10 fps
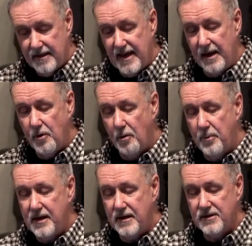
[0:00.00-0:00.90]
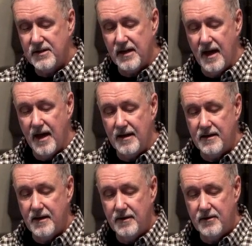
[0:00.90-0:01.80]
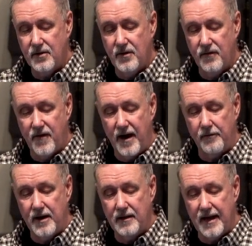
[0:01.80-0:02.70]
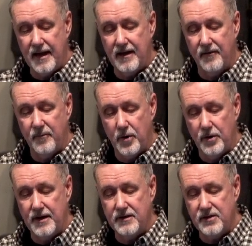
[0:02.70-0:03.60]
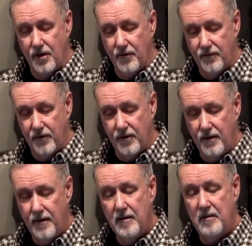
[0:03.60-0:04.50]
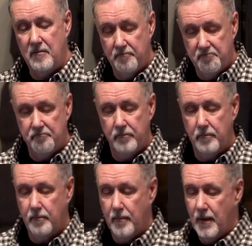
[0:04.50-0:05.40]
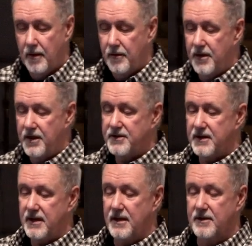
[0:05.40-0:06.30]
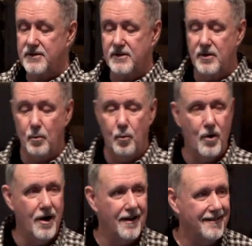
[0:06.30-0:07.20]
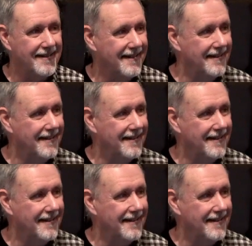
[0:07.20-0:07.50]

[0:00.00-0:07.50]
they will be consigned to the fiery lake of burning sulfur. This is the what?